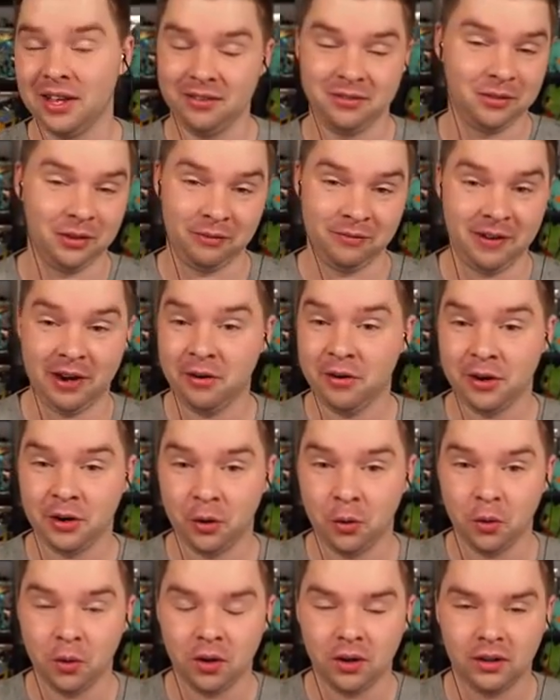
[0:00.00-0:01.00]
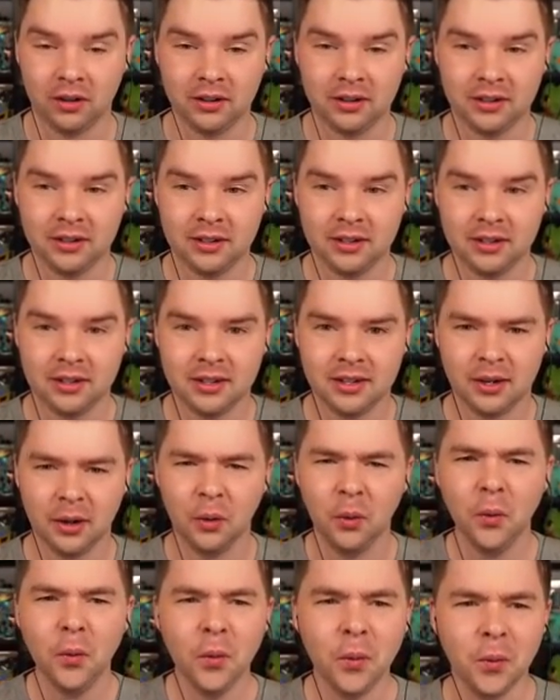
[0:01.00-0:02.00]
that's very cool.
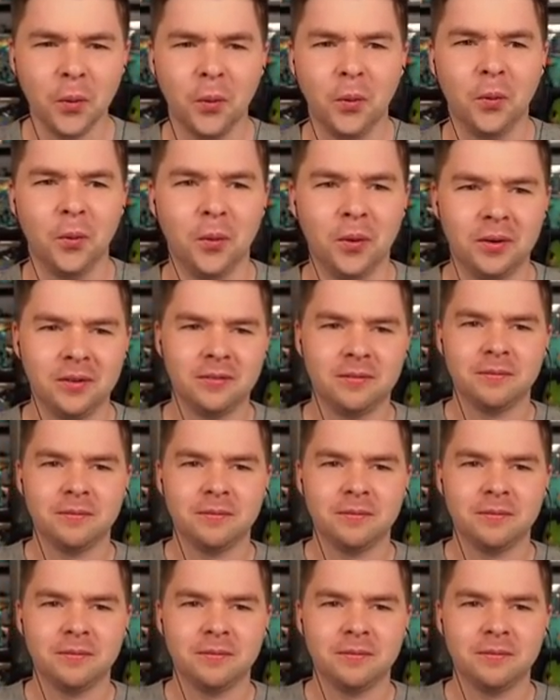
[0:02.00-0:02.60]
Ooh